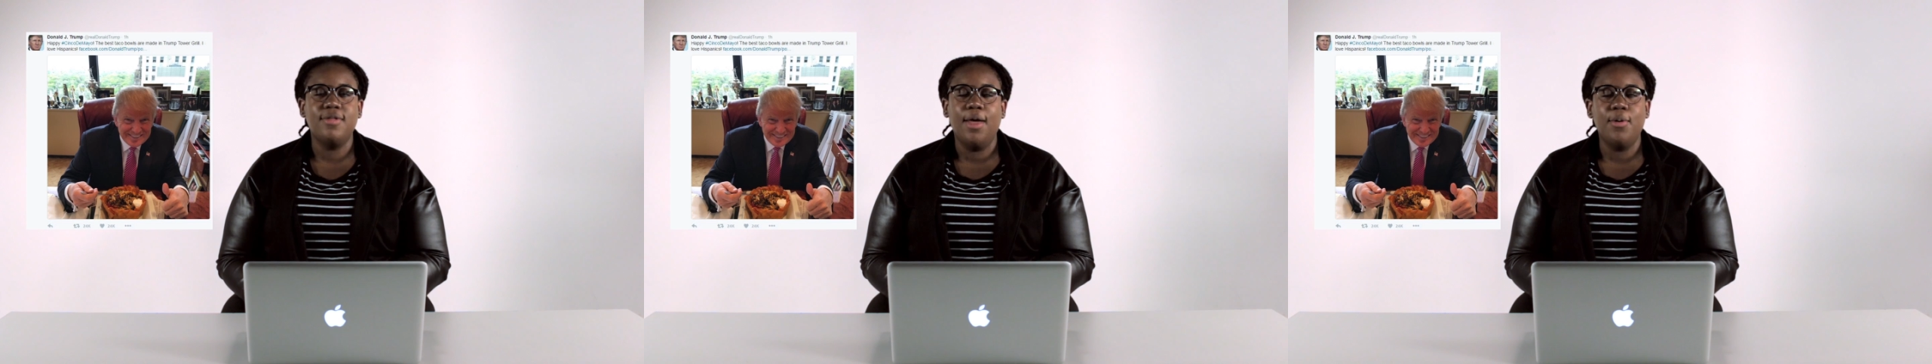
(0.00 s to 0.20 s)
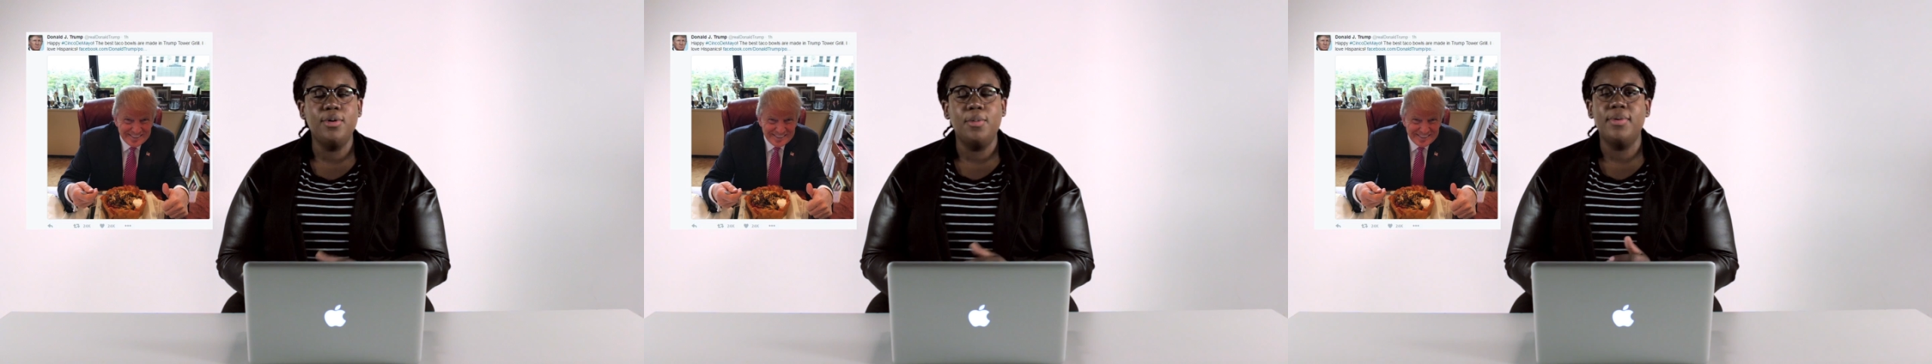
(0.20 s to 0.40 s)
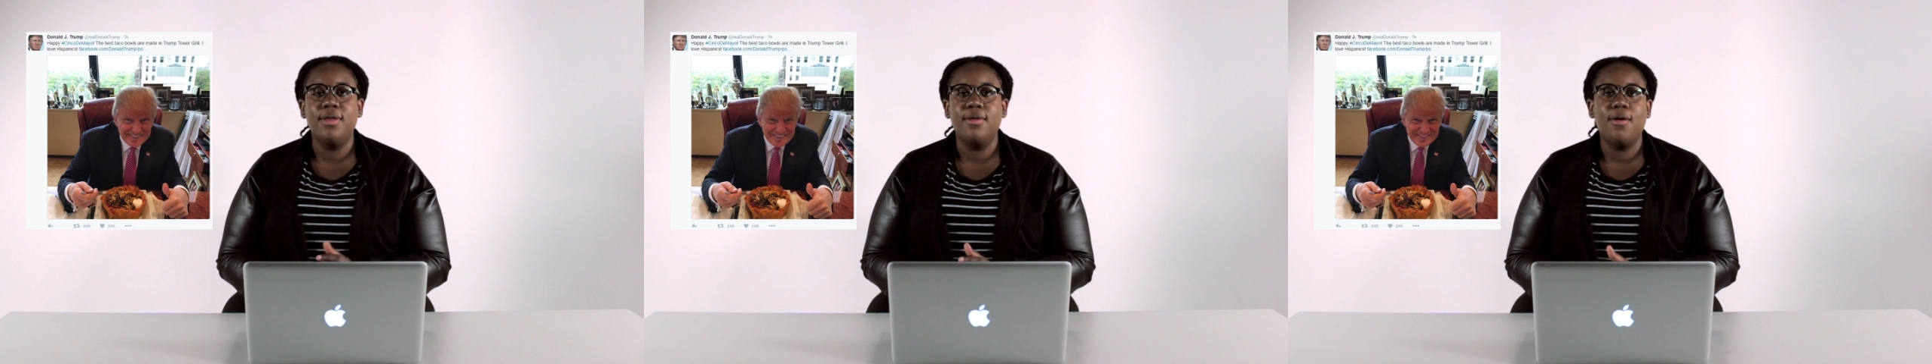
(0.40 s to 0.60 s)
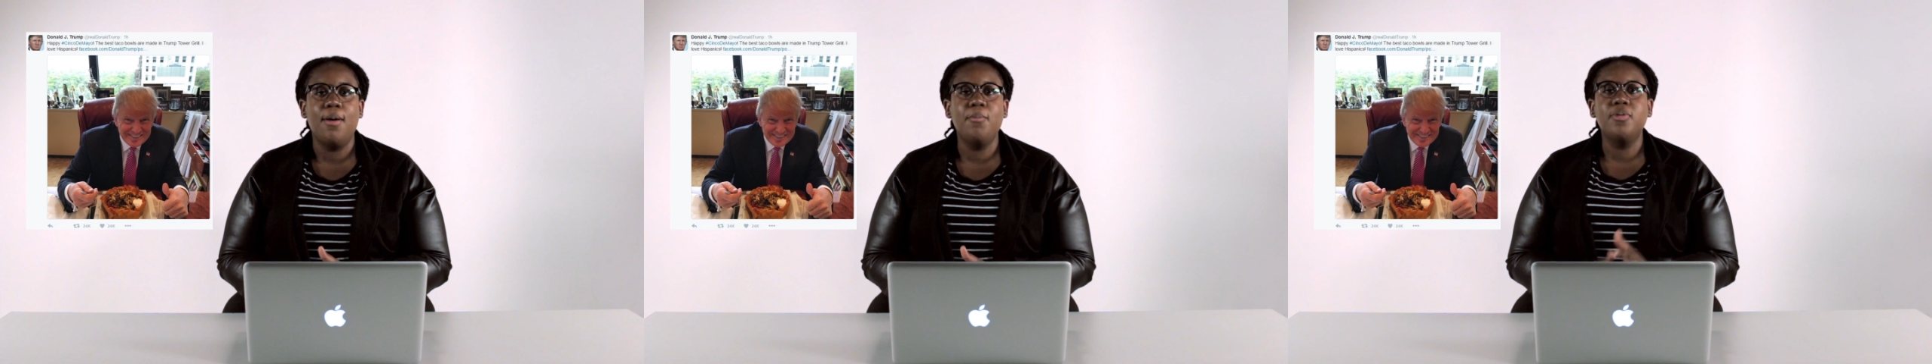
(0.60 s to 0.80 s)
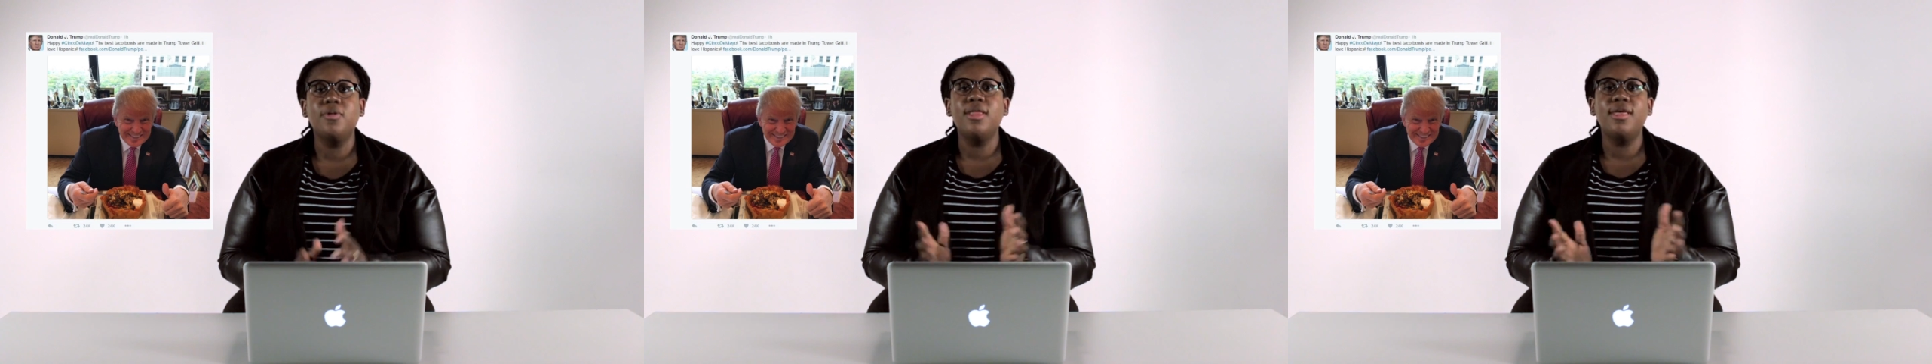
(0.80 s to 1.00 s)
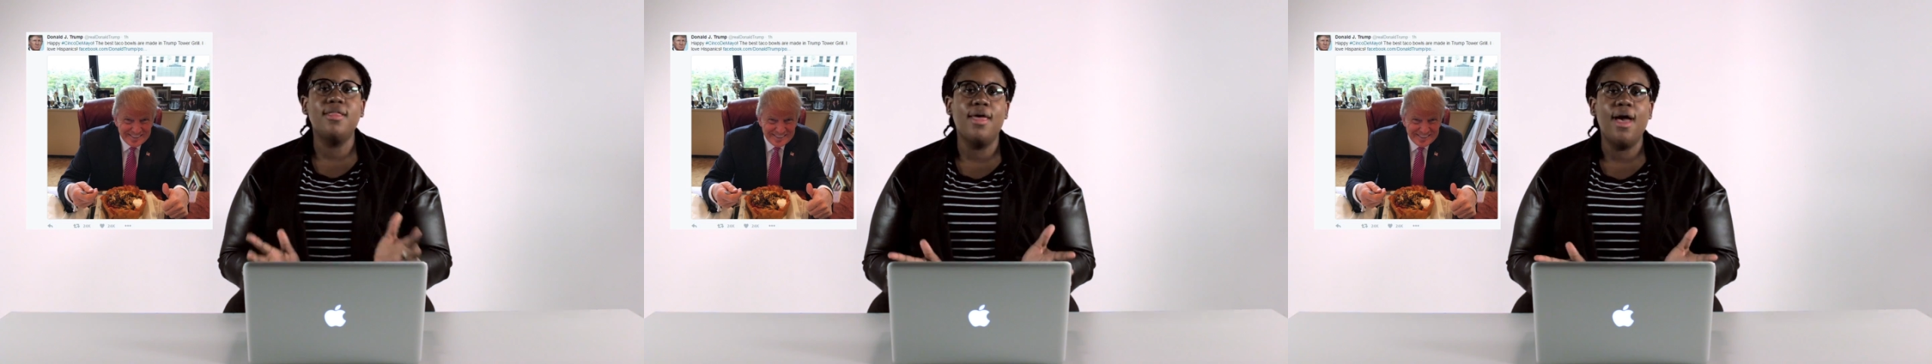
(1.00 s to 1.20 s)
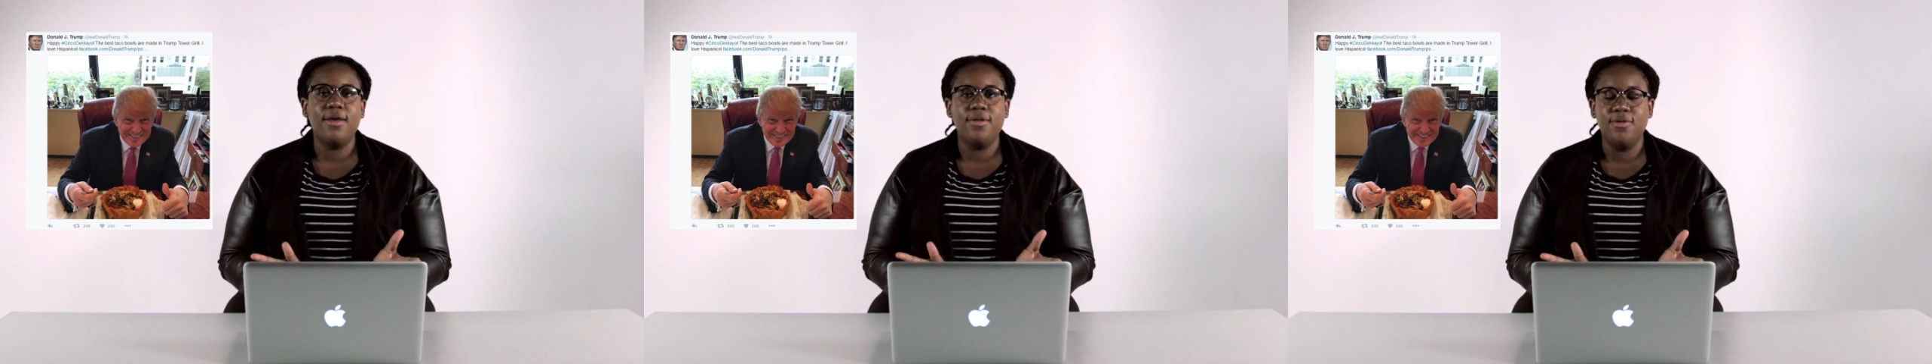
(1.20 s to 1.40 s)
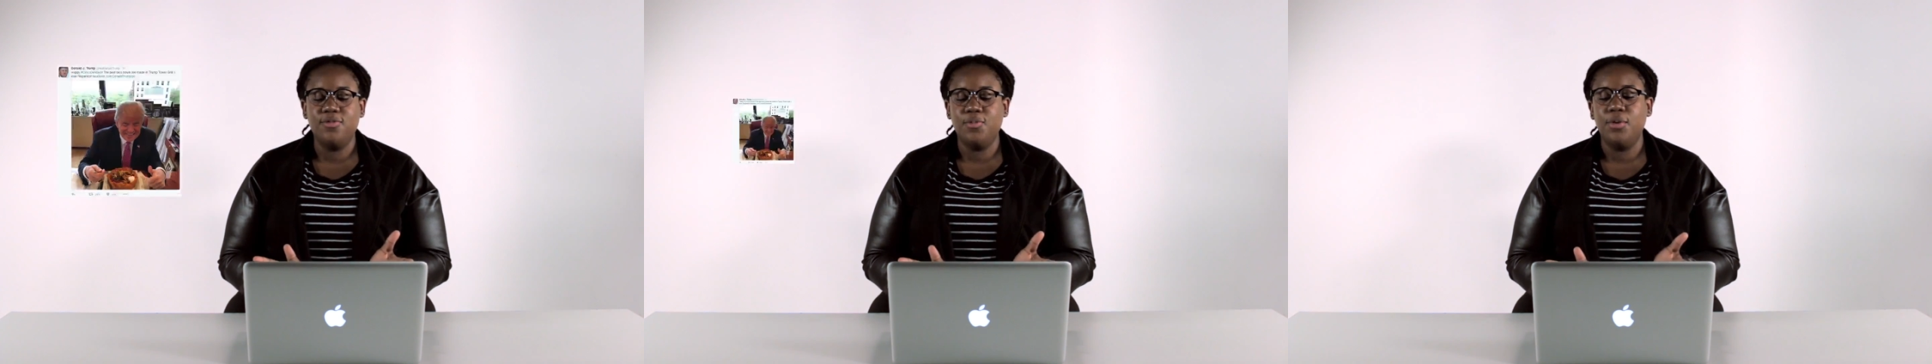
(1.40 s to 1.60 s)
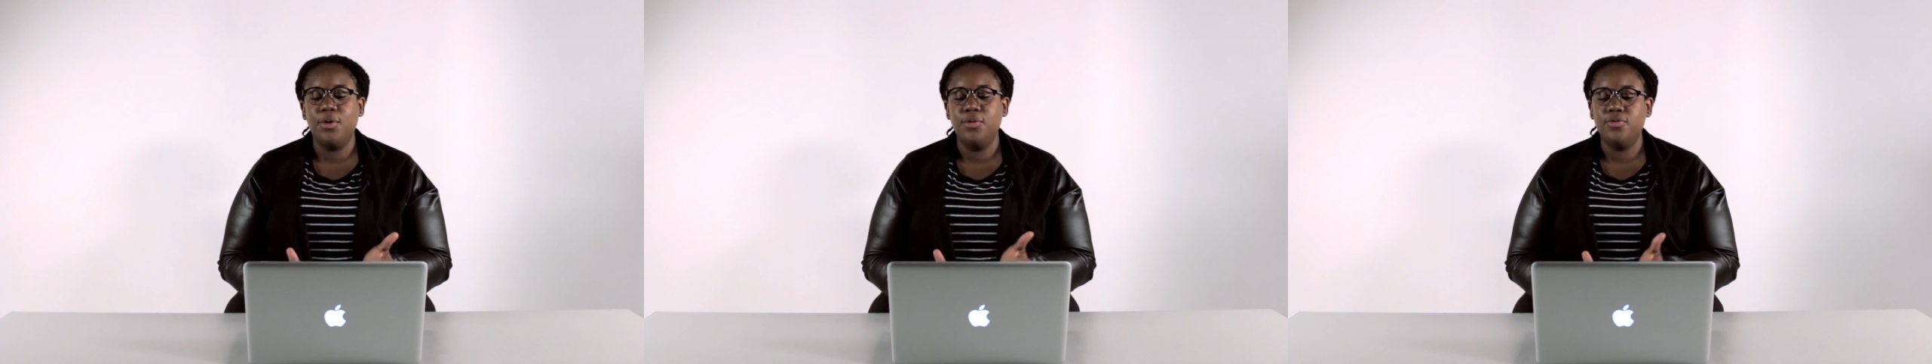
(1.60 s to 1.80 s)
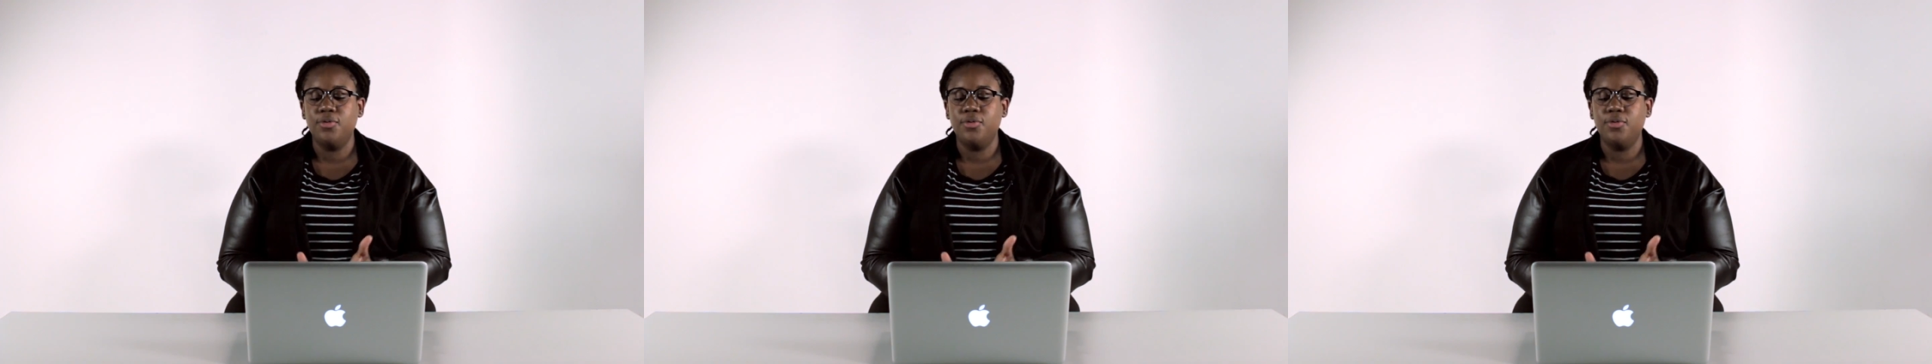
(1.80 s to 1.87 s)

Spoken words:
would have been completely out of this world.